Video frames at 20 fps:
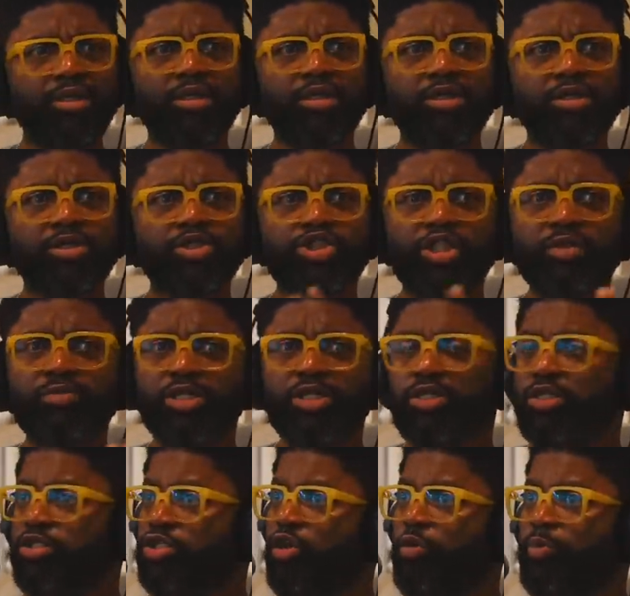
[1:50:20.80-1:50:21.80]
She
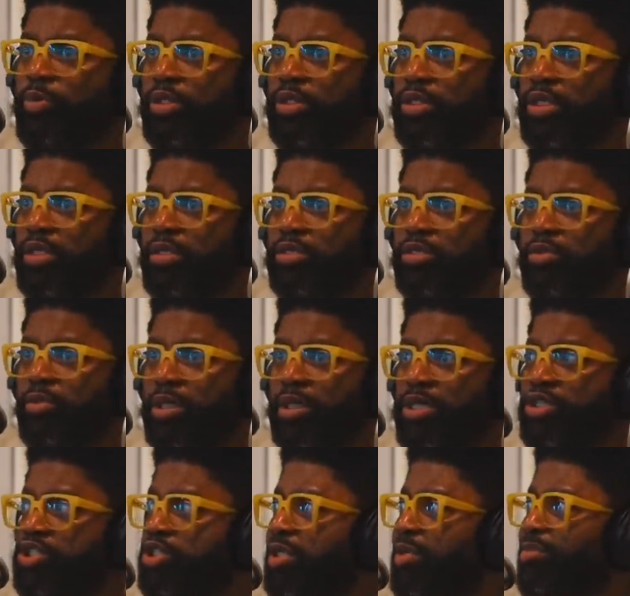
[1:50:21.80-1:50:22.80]
misinterpreted the, the
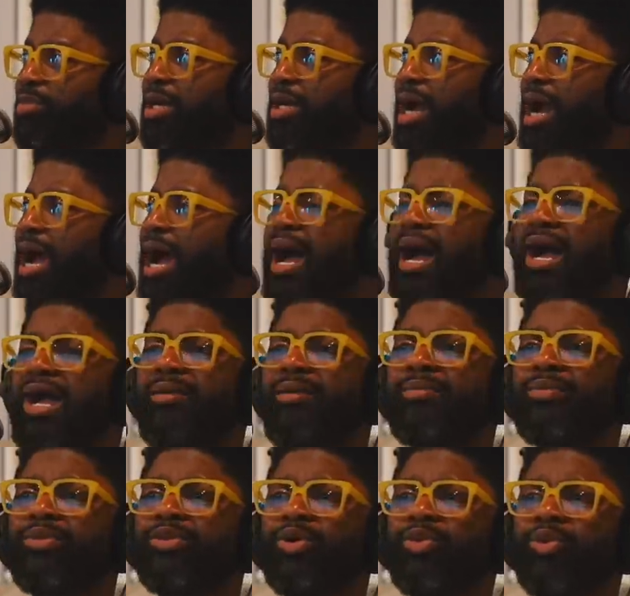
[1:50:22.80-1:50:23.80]
relationship.
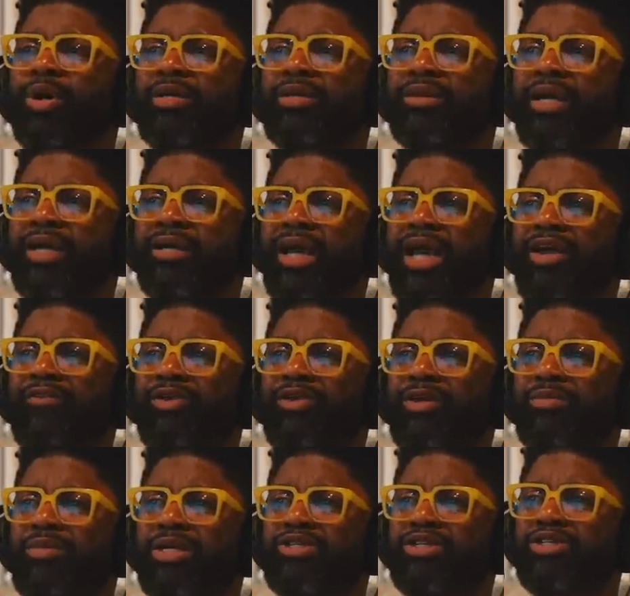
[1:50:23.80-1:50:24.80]
I'm the one that gave her the
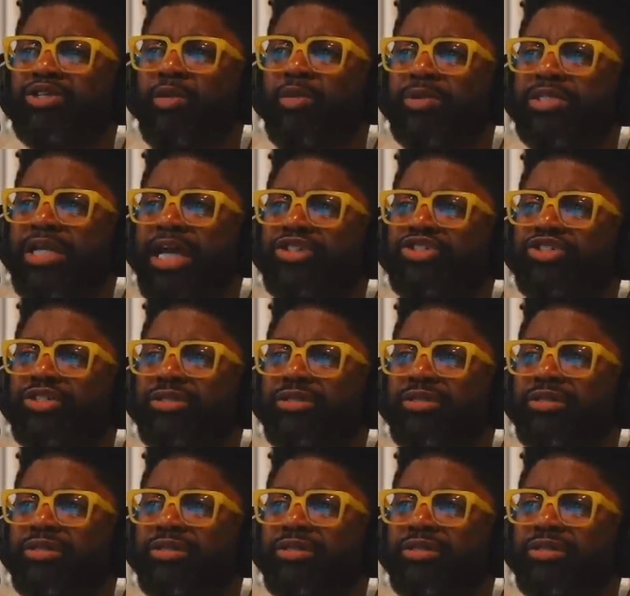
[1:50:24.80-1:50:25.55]
misinterpretation.